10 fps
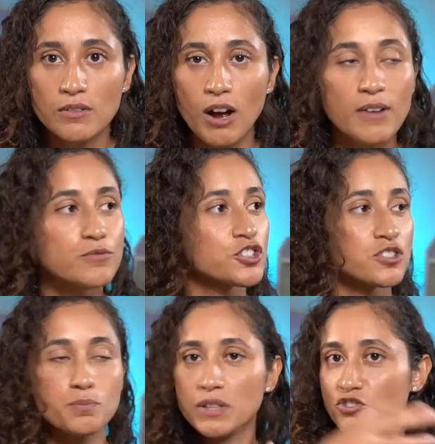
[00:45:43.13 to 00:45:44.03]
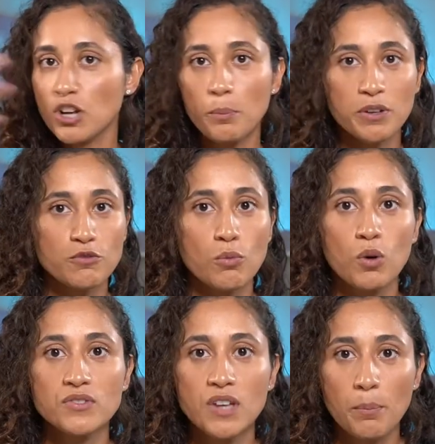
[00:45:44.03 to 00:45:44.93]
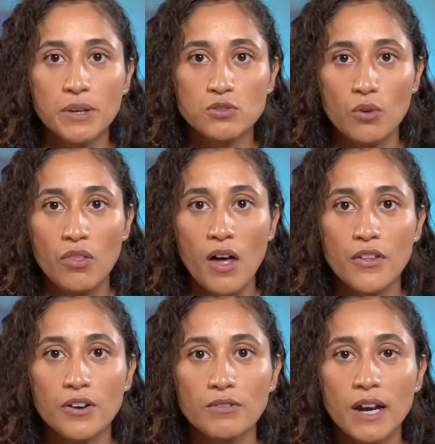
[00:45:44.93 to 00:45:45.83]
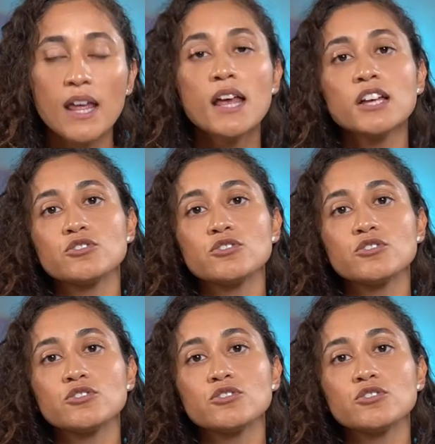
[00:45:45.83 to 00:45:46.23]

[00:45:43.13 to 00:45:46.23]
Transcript: I've just been jumping from one topic to another, right?